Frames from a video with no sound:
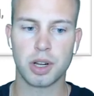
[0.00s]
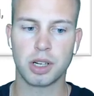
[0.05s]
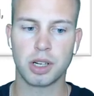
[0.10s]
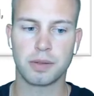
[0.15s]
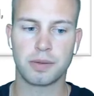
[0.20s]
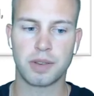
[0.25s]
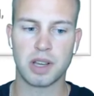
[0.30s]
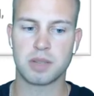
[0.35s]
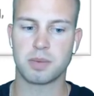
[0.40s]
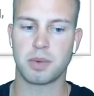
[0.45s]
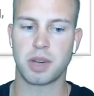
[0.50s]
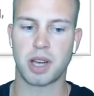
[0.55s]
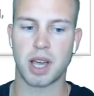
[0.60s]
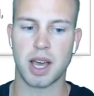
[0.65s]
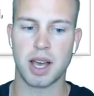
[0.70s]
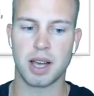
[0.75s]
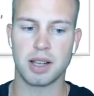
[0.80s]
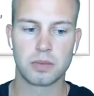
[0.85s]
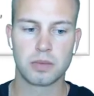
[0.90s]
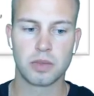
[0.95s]
to Facebook
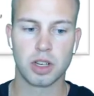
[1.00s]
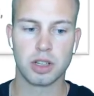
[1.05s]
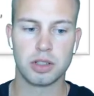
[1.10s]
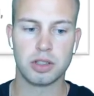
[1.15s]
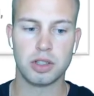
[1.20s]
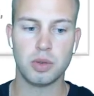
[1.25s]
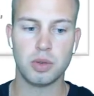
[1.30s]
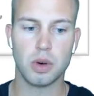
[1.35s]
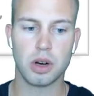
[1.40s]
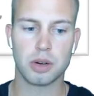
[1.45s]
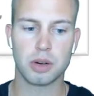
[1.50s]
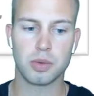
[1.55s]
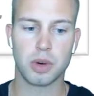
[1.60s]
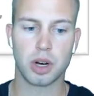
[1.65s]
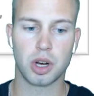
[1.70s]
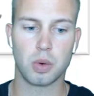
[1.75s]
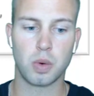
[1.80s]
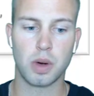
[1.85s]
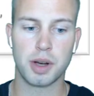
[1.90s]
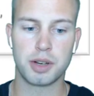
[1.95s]
ads, you are
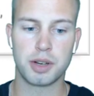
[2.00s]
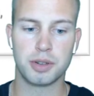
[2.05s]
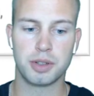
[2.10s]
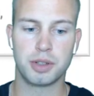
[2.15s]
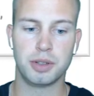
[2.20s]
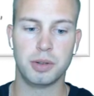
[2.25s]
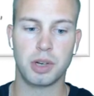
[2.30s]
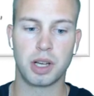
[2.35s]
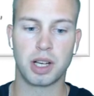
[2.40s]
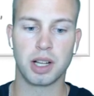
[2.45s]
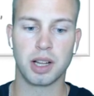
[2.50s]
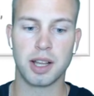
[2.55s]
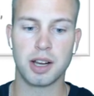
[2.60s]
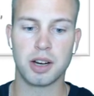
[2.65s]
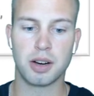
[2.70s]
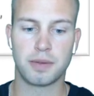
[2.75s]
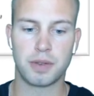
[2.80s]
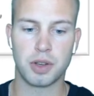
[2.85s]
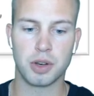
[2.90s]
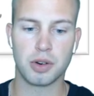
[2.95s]
required to
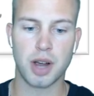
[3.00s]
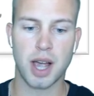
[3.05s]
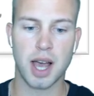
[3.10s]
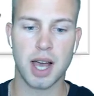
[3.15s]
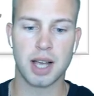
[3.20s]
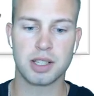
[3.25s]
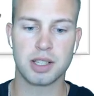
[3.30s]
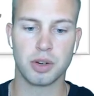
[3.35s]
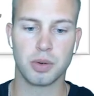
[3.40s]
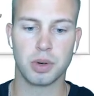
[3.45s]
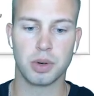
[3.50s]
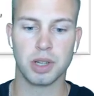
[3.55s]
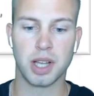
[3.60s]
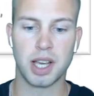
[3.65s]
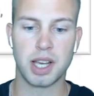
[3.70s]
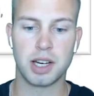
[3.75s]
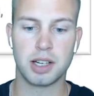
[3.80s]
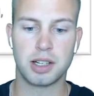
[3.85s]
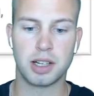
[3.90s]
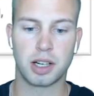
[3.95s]
declare if your ads are
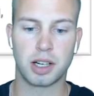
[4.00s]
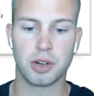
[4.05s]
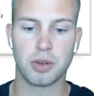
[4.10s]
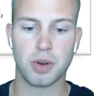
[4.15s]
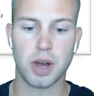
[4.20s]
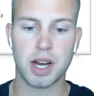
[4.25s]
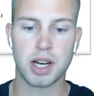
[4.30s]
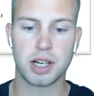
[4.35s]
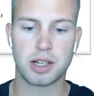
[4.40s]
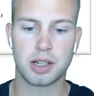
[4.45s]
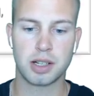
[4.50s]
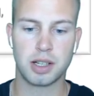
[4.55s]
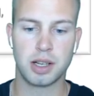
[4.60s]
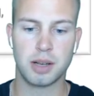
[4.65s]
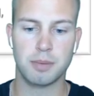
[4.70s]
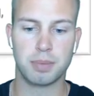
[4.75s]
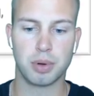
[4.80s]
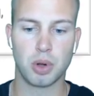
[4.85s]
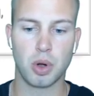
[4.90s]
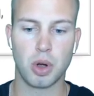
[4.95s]
related to credit,
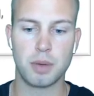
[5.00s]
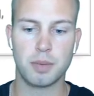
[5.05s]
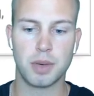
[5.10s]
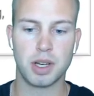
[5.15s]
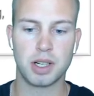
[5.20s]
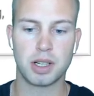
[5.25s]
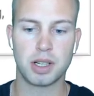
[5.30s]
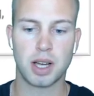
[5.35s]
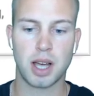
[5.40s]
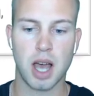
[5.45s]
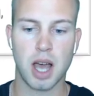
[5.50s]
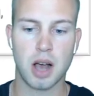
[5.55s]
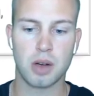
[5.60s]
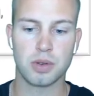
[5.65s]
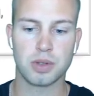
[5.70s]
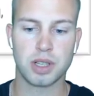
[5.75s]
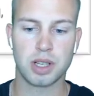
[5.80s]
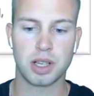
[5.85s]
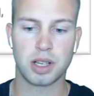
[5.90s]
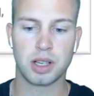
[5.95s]
employment,
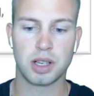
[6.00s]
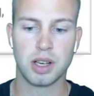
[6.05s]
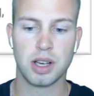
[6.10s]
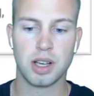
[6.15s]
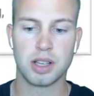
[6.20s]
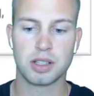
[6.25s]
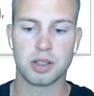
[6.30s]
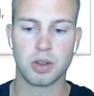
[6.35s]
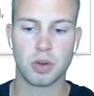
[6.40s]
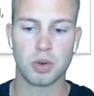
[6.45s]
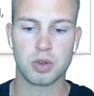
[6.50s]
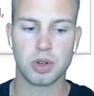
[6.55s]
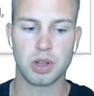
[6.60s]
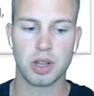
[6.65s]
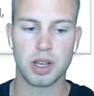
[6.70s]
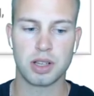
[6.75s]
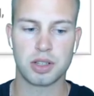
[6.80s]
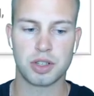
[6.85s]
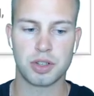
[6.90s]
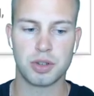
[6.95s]
housing,
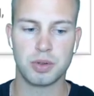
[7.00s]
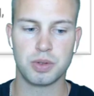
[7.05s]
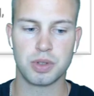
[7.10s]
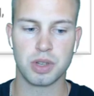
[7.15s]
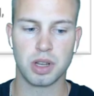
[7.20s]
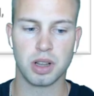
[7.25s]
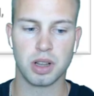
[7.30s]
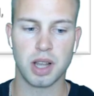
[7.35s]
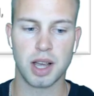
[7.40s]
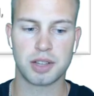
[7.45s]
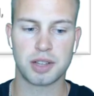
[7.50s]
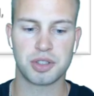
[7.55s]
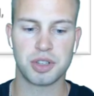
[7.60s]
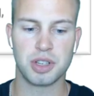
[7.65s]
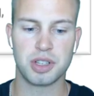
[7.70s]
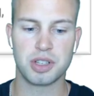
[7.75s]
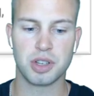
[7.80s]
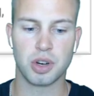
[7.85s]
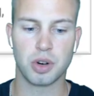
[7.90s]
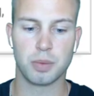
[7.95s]
social issues,
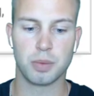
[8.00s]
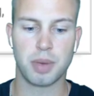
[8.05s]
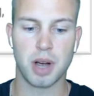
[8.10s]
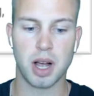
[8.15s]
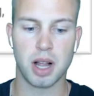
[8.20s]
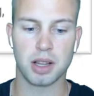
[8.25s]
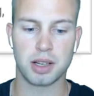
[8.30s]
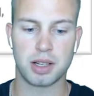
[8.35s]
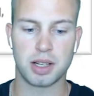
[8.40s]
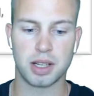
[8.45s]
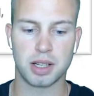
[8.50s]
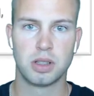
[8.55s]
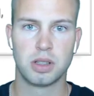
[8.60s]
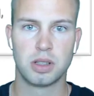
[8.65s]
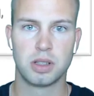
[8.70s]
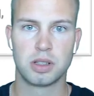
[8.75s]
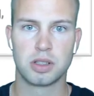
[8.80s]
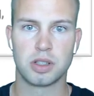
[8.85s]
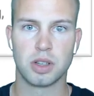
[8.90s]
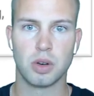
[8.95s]
elections, or
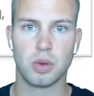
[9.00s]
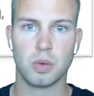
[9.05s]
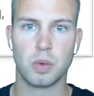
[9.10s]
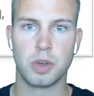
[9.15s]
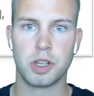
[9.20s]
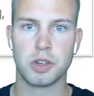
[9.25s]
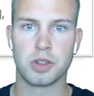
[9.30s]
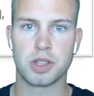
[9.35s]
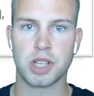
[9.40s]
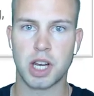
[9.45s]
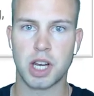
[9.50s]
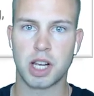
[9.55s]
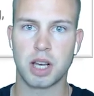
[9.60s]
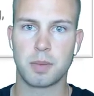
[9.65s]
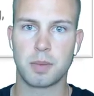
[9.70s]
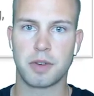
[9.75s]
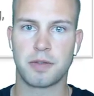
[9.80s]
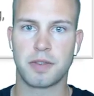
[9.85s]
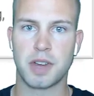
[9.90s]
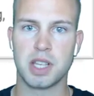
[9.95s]
politics. So when you're setting
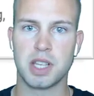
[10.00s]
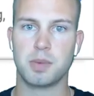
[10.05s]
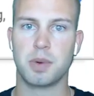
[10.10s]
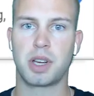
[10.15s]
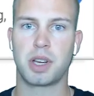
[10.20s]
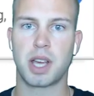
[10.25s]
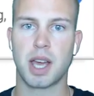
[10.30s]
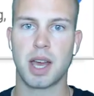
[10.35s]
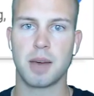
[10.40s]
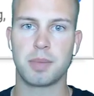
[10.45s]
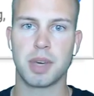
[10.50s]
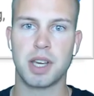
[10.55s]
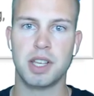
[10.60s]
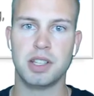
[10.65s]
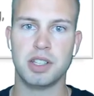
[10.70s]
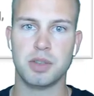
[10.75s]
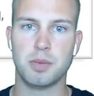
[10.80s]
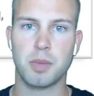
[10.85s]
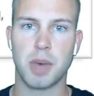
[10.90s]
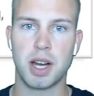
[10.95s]
up your Facebook
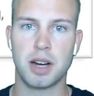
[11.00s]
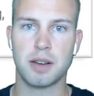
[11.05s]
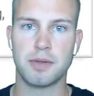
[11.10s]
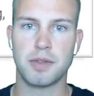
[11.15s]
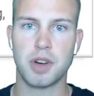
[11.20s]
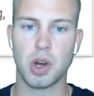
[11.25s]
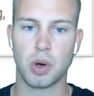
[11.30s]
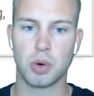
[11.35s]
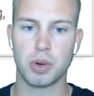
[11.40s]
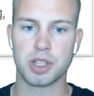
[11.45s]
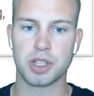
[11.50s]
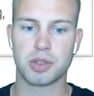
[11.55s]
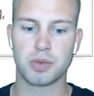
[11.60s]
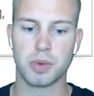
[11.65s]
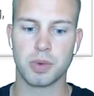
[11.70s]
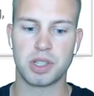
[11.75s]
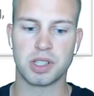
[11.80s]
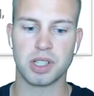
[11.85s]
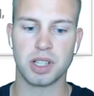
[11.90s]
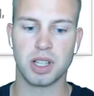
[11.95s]
campaigns, you might have noticed
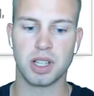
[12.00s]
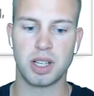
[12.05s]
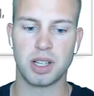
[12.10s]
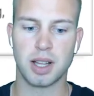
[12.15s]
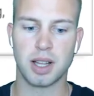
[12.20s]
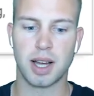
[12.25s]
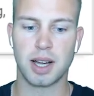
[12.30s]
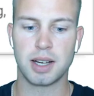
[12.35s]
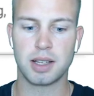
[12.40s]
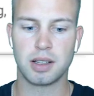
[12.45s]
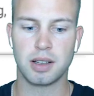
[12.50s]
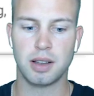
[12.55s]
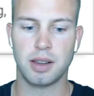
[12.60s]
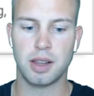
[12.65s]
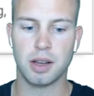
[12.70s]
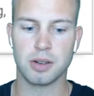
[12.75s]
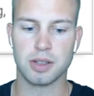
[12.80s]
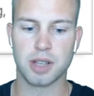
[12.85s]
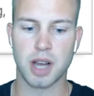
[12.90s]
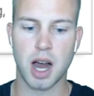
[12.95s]
recently that
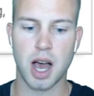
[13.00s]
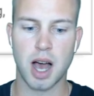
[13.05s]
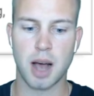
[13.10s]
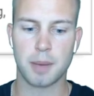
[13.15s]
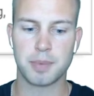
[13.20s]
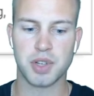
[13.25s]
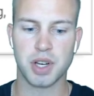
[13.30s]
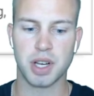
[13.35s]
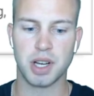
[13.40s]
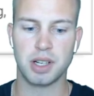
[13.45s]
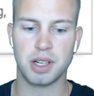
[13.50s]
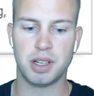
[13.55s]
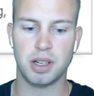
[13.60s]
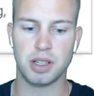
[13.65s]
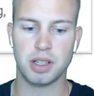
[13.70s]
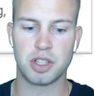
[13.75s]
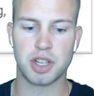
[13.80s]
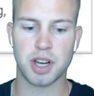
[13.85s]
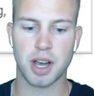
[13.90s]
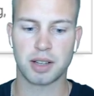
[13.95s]
there's an option
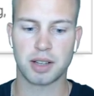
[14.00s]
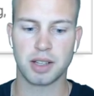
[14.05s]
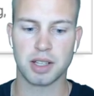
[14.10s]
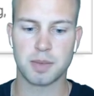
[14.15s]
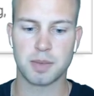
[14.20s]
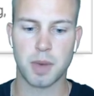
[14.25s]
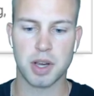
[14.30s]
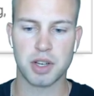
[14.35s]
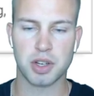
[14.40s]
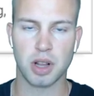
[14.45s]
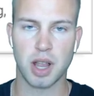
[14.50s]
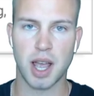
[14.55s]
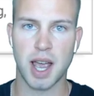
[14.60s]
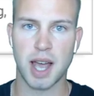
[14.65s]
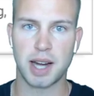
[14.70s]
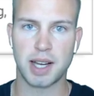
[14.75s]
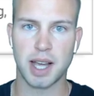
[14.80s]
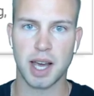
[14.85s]
to check the special ad